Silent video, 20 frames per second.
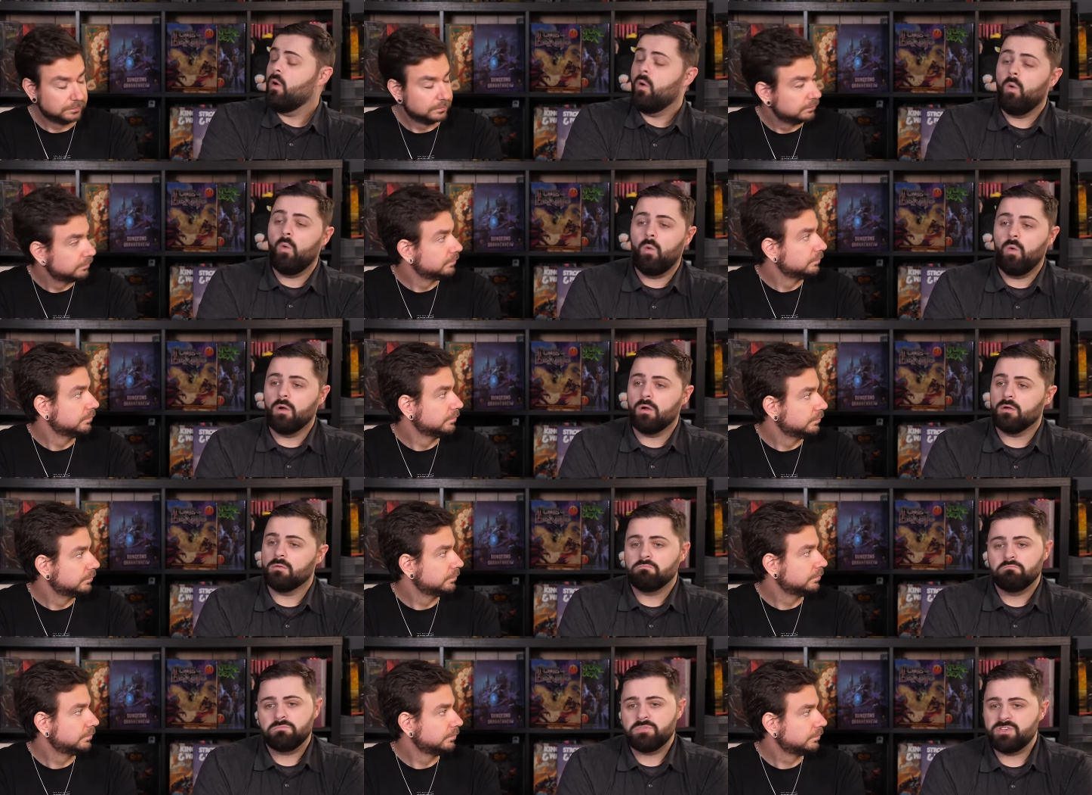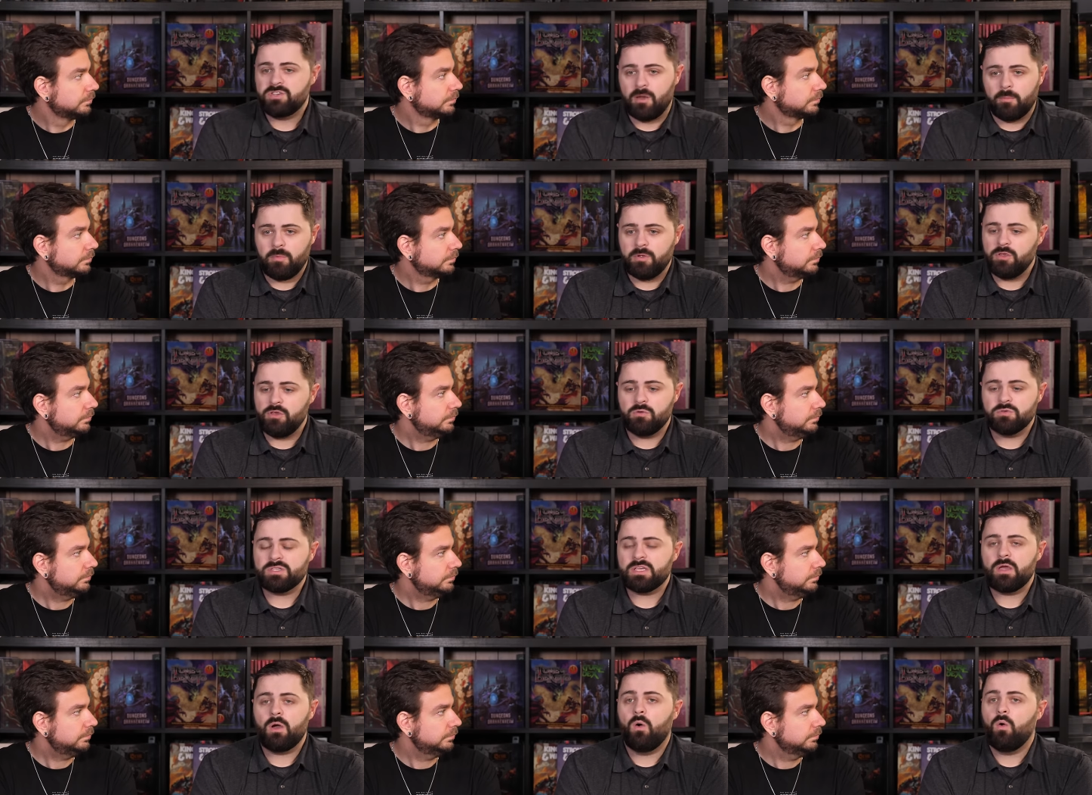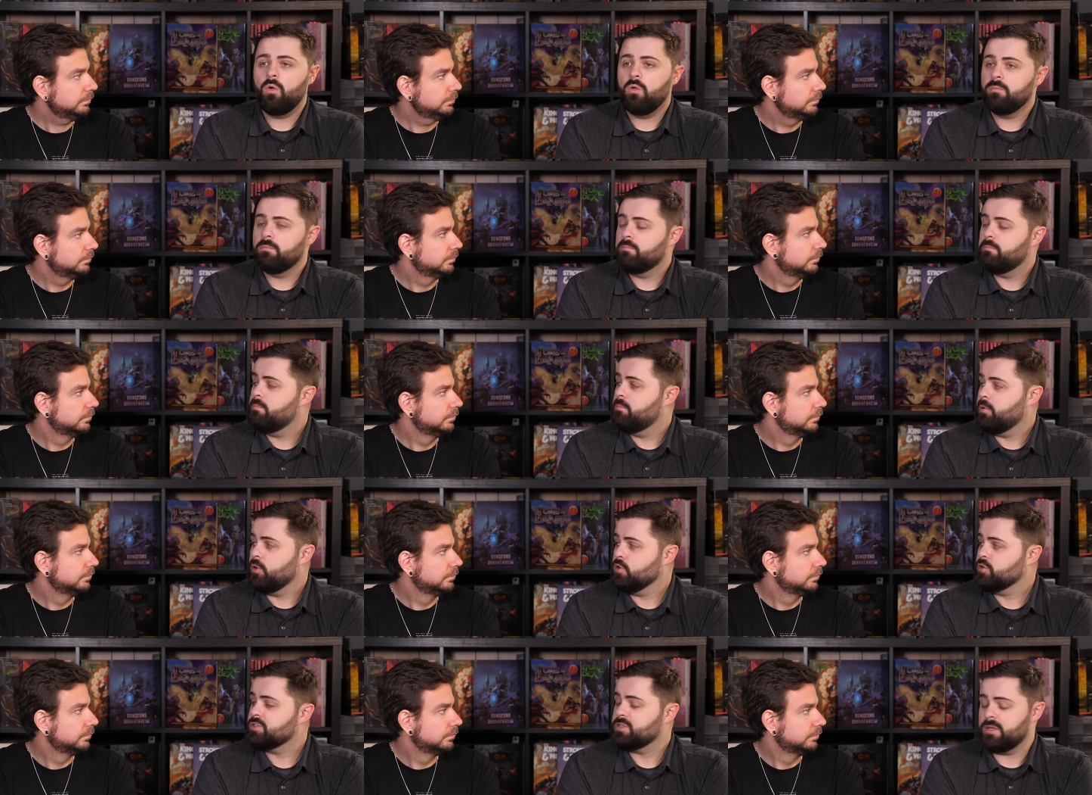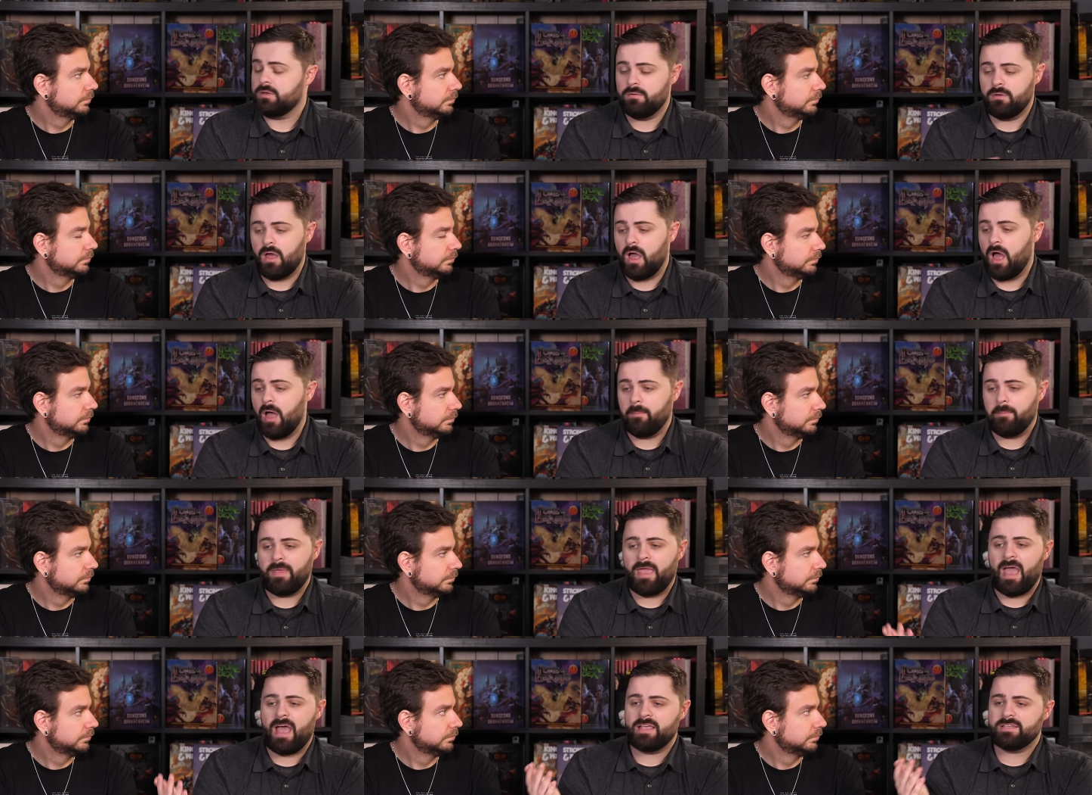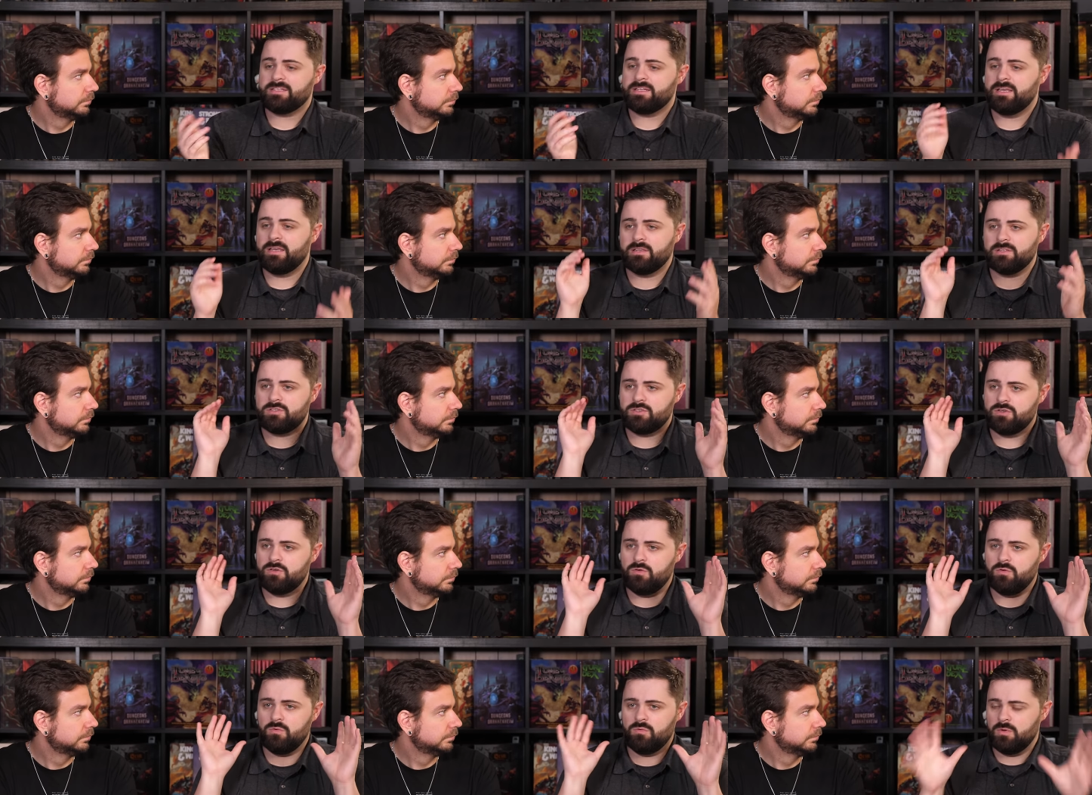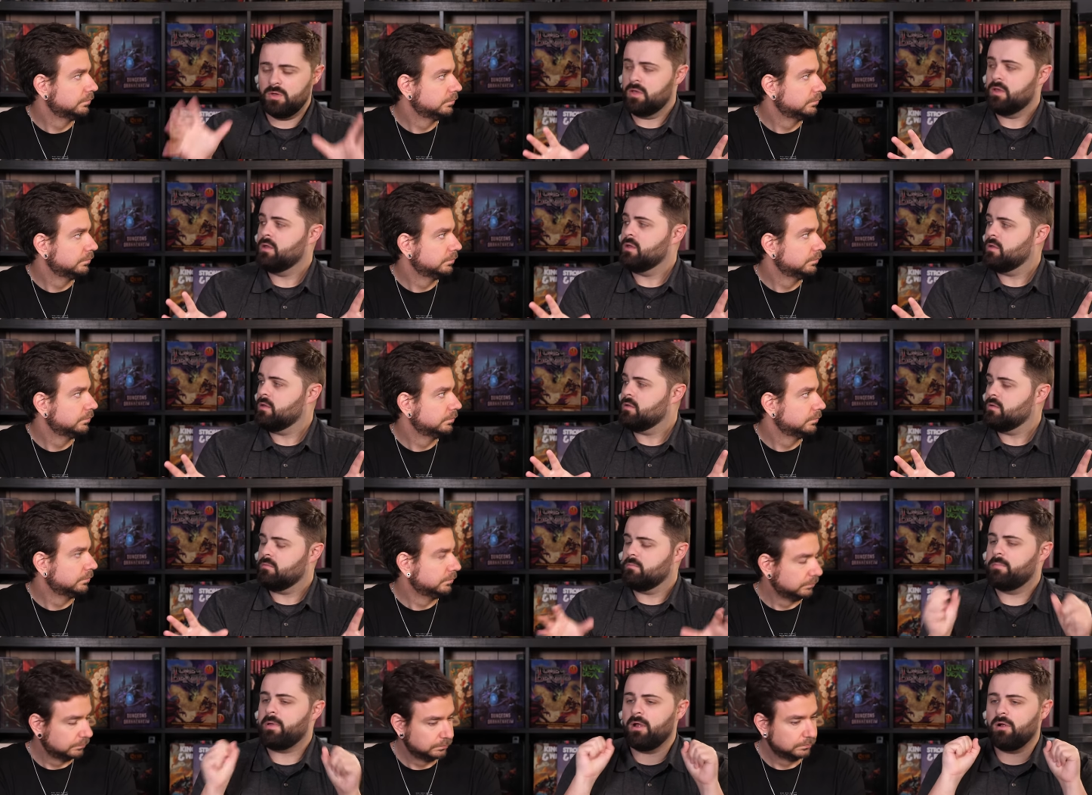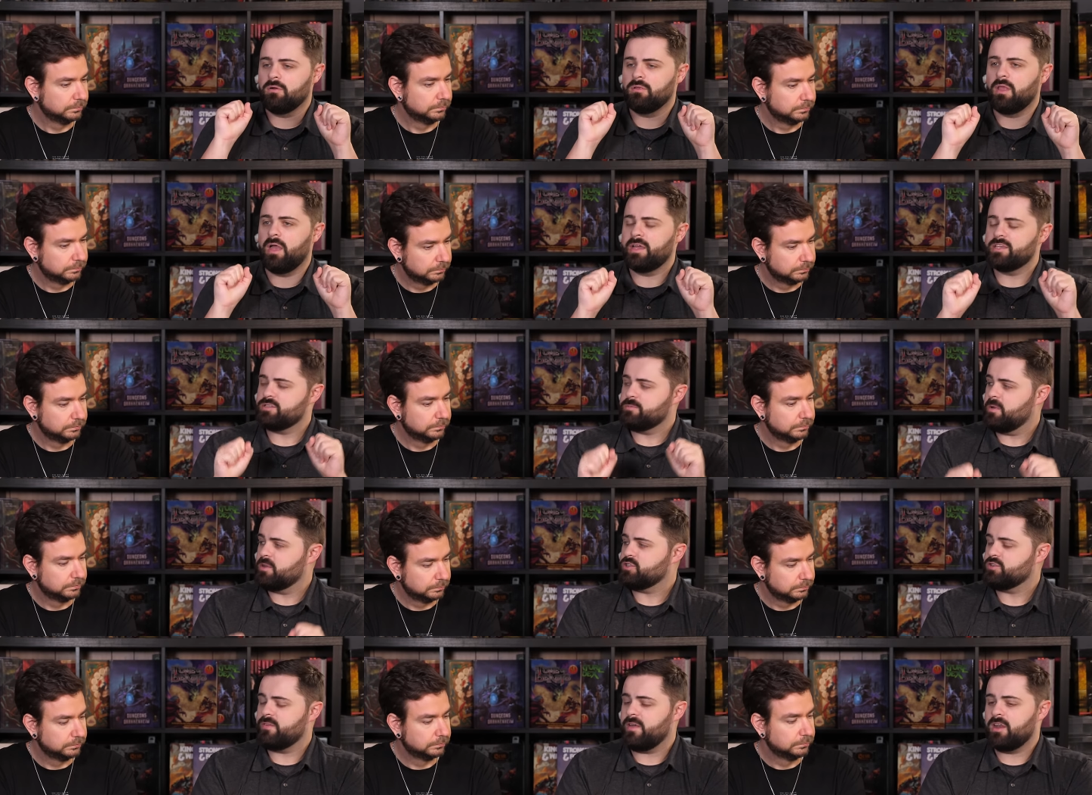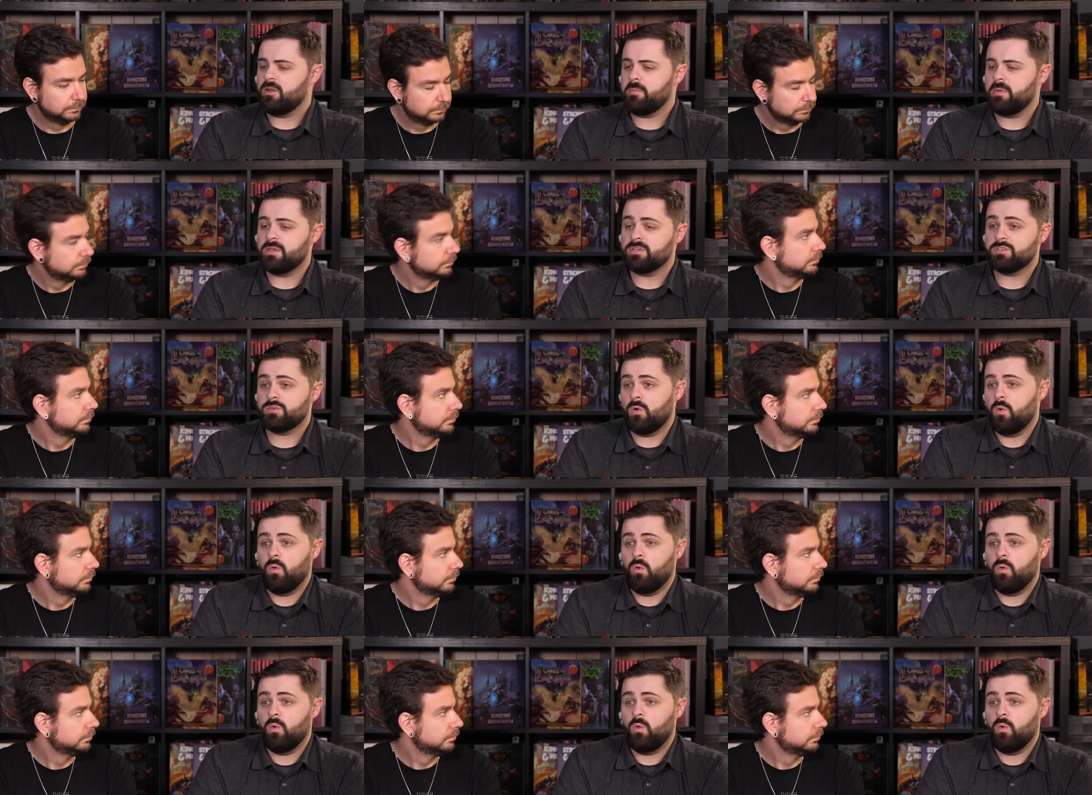Speaker 1: or someone using hold person, upcasting it to paralyze a bunch of enemies.